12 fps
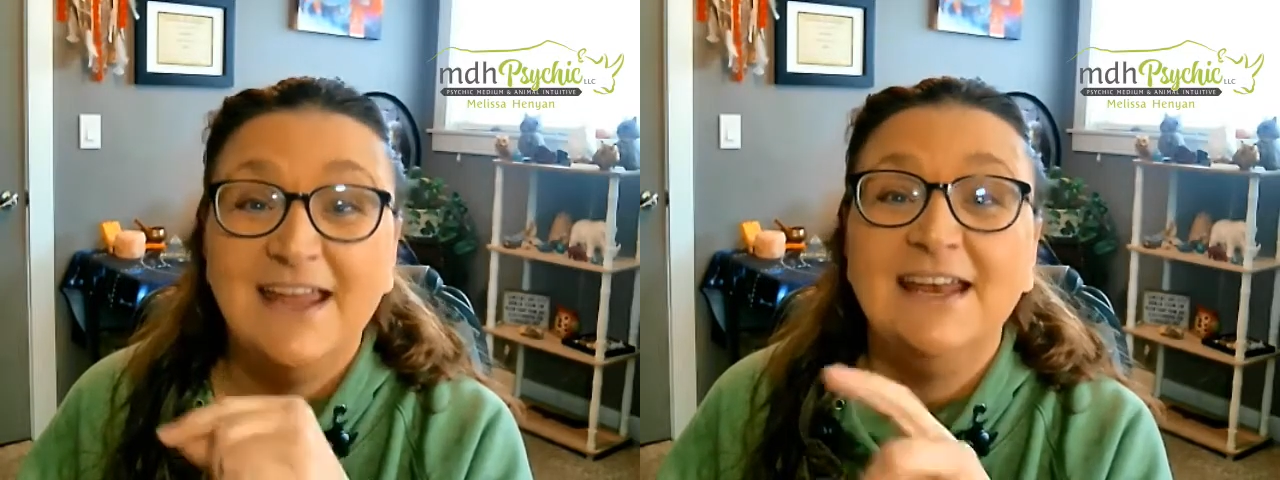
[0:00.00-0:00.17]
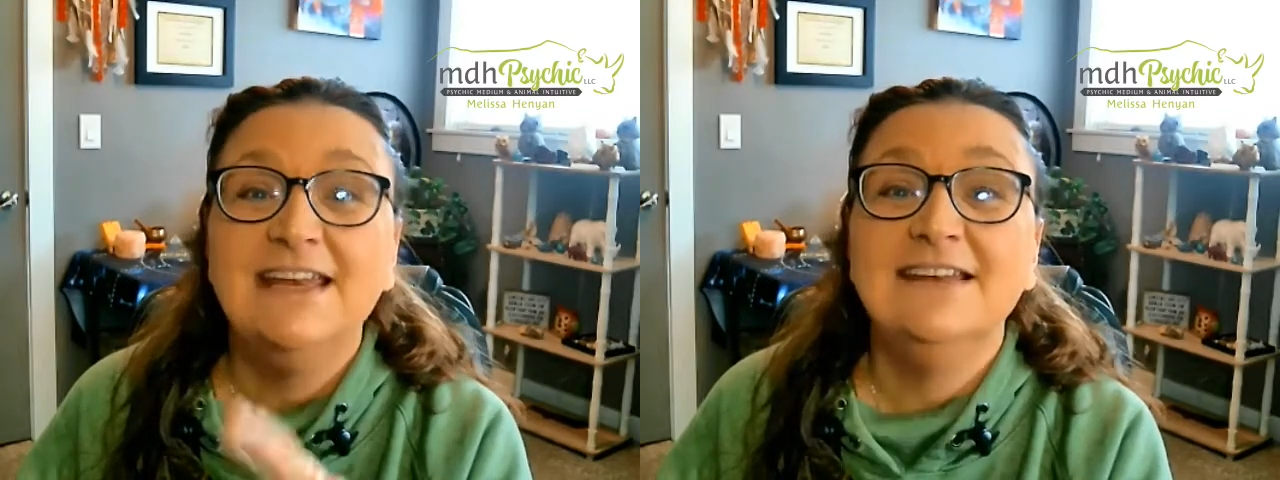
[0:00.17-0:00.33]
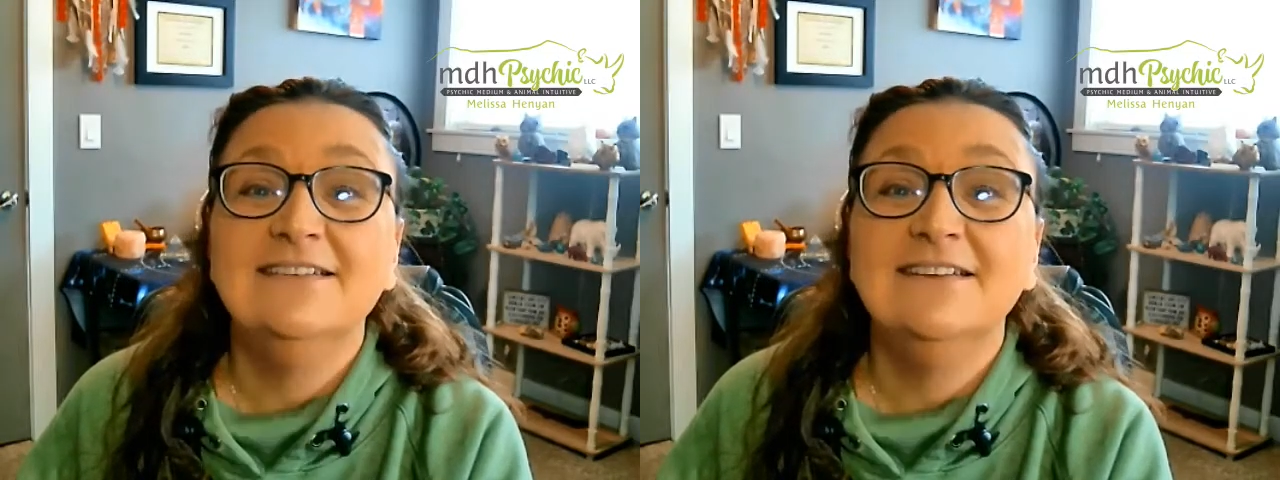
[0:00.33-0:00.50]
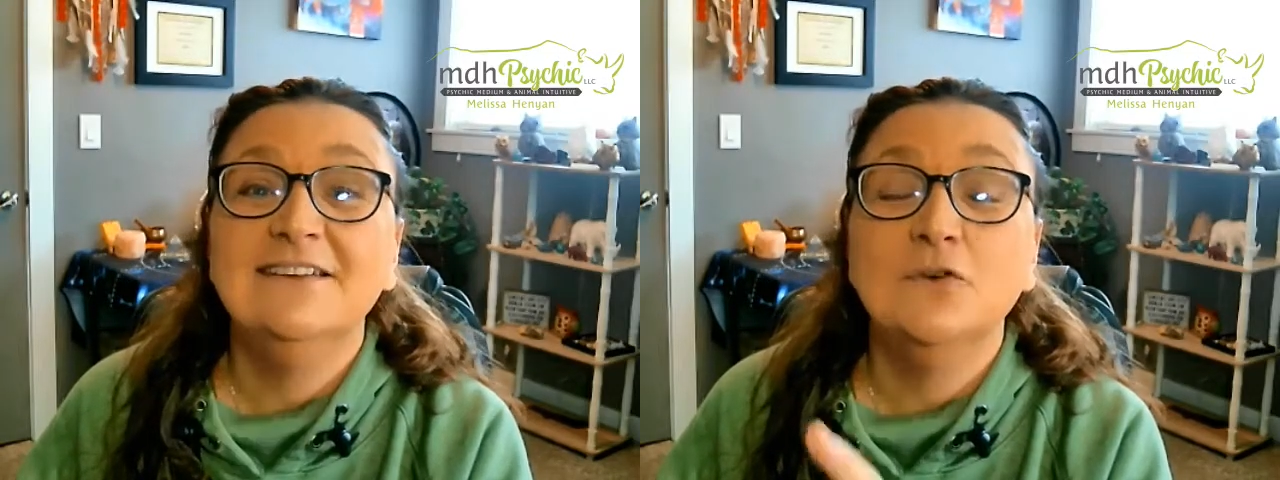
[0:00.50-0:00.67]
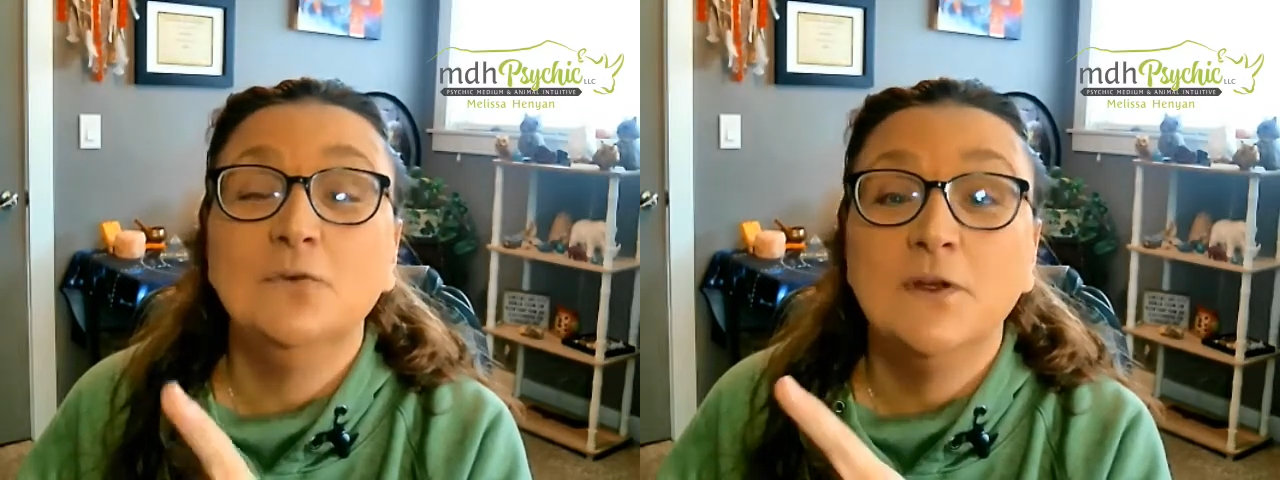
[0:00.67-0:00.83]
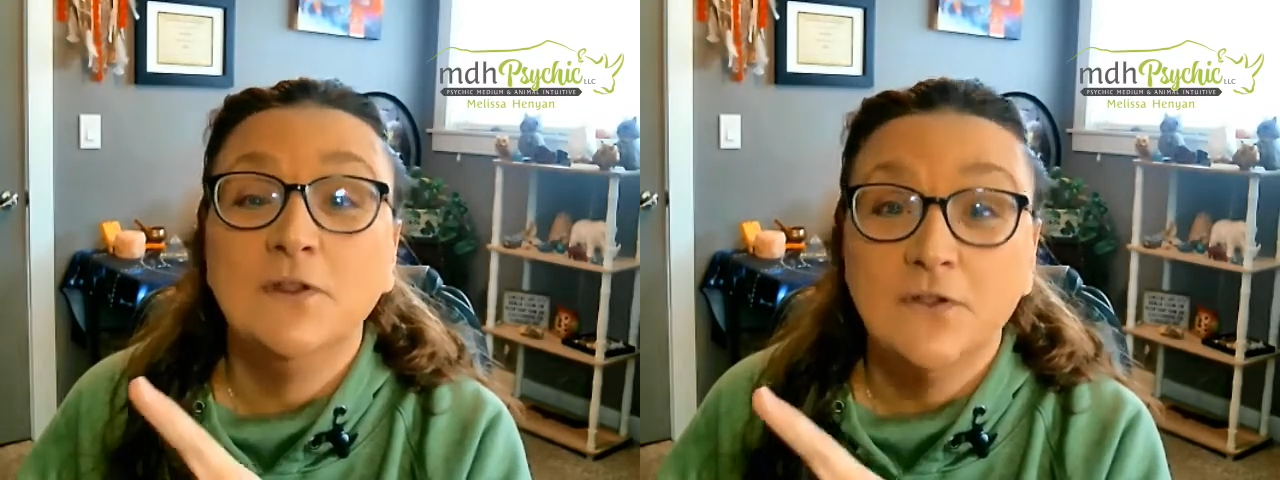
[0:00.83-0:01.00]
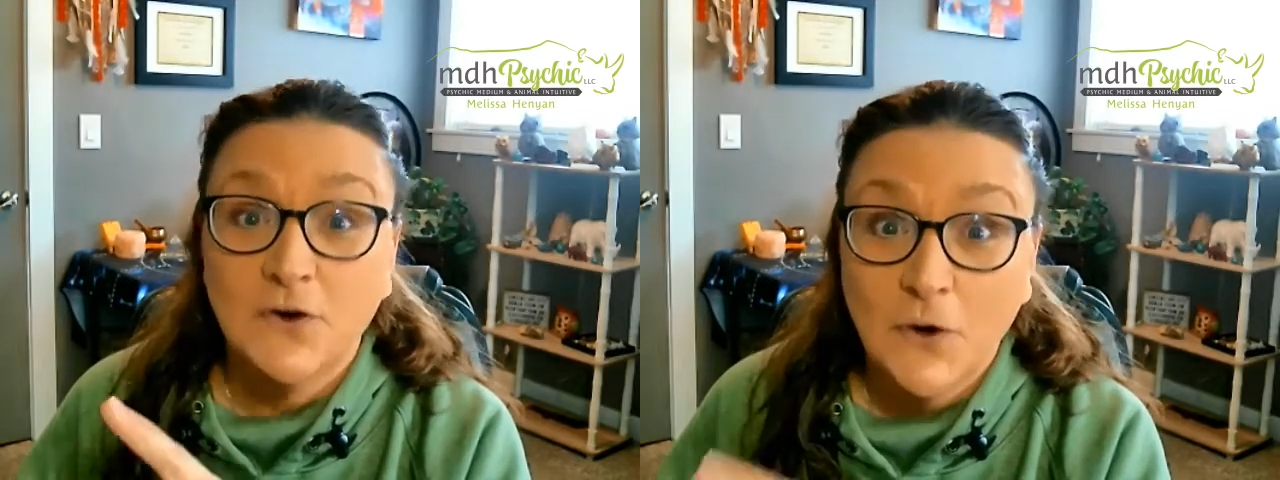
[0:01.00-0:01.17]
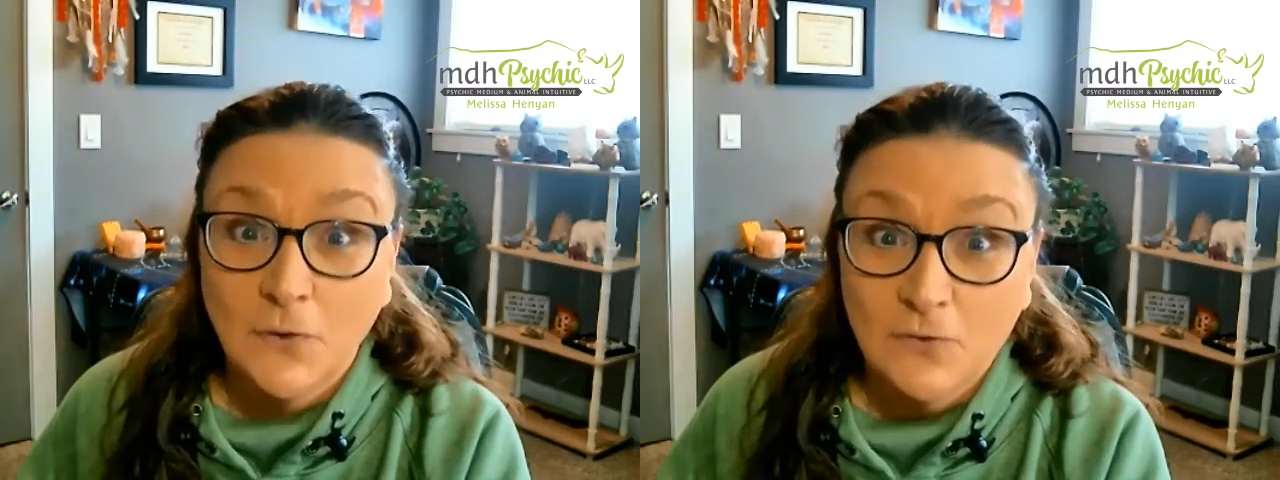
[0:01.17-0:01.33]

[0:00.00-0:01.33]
need to deal with their own